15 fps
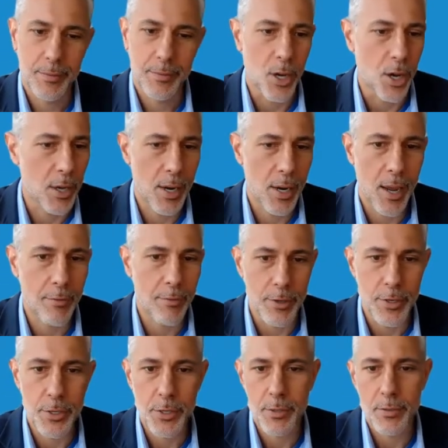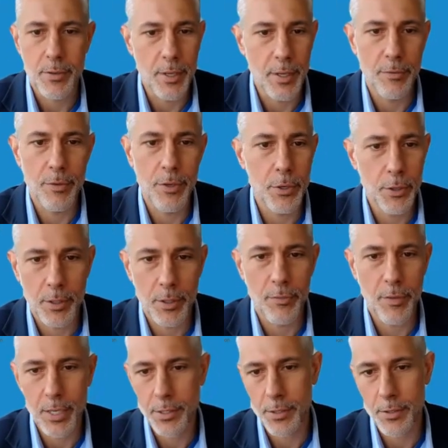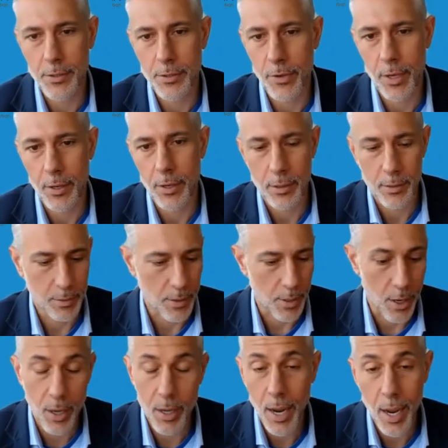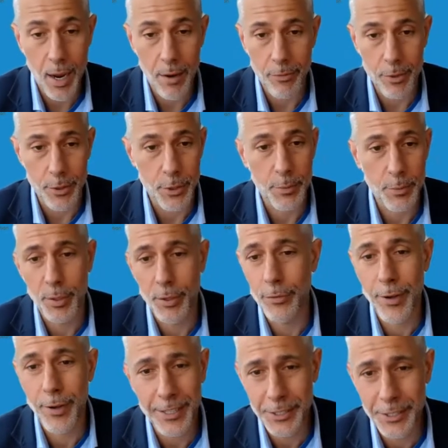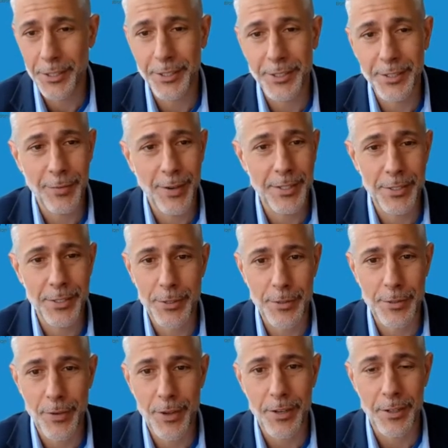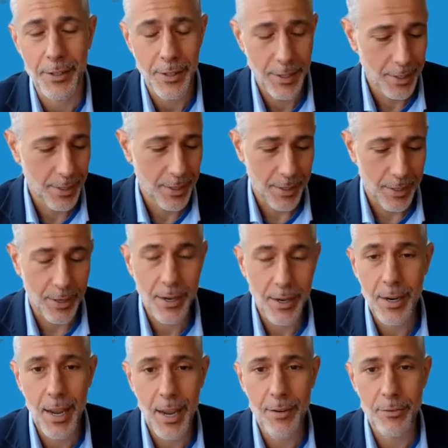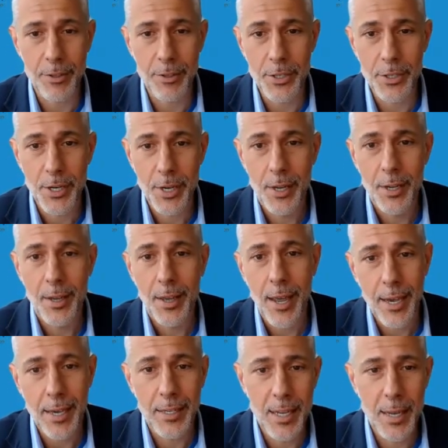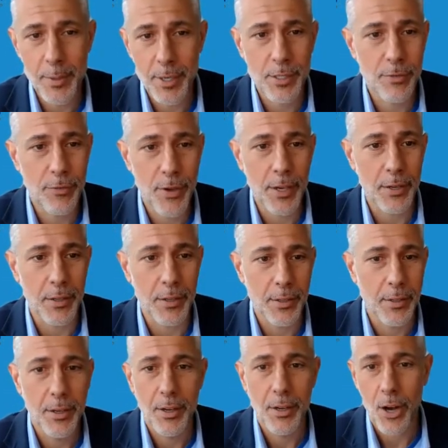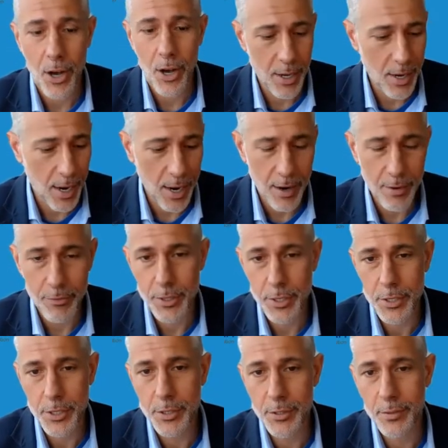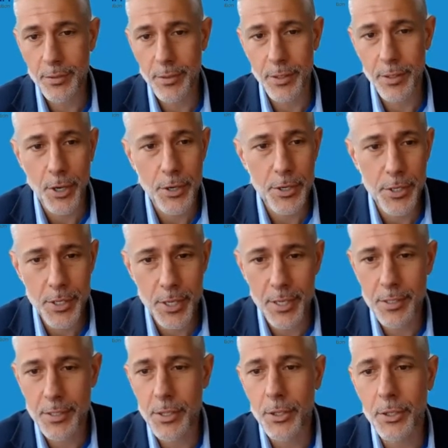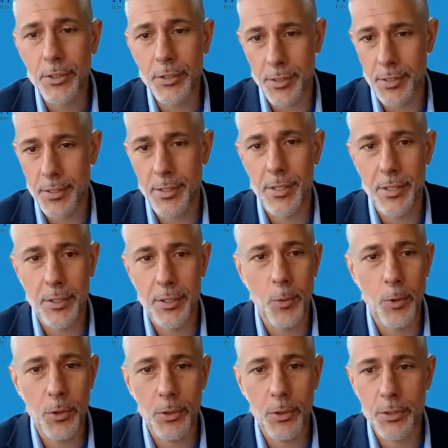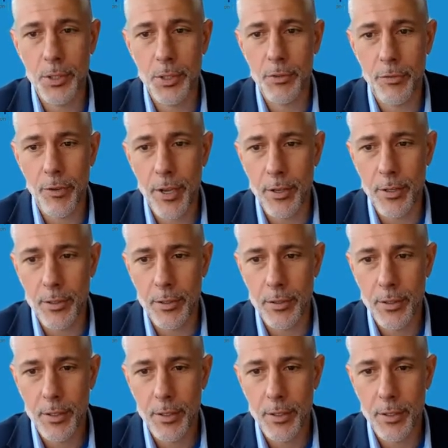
On average, individual investors fail. On average, professional investors fail. On average, academics fail. On average, the largest consultants in the world fail.